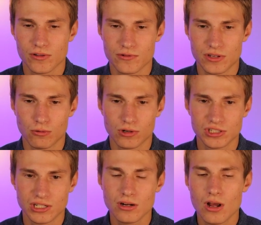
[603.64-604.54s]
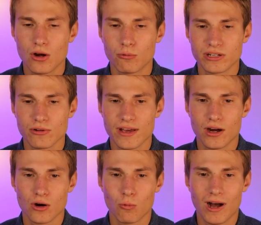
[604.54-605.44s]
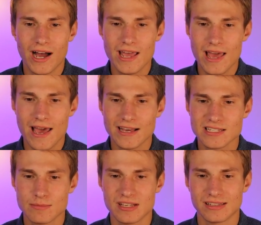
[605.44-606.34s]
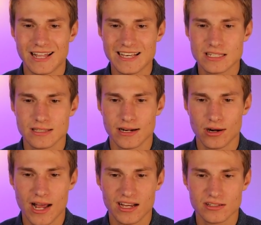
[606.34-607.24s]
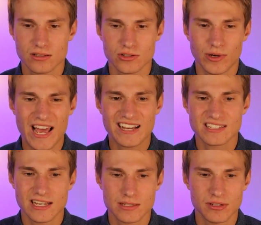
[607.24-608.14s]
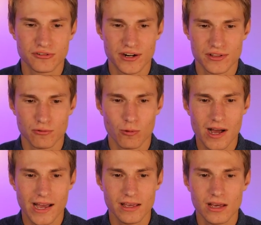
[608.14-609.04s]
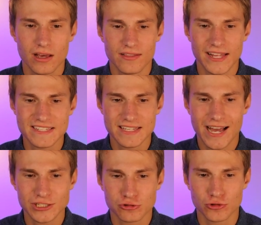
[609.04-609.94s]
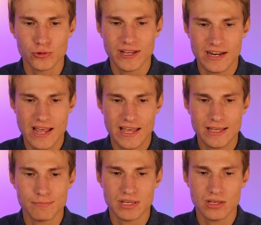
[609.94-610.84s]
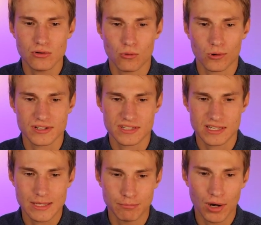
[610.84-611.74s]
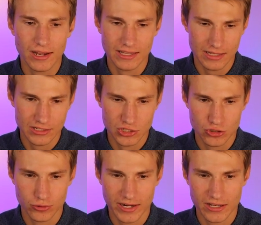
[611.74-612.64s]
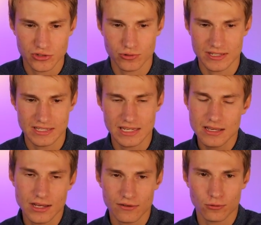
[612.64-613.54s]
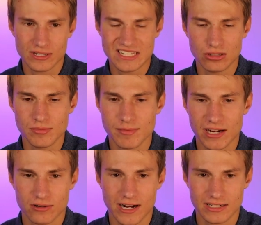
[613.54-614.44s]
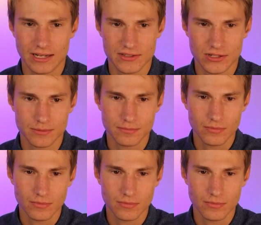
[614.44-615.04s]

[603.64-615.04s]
through the origin, we know that our y has to be less than our x. So x has to be greater than y. That's not true in A, B, or C, but it is true in answer choice D. Therefore, D will be my correct answer.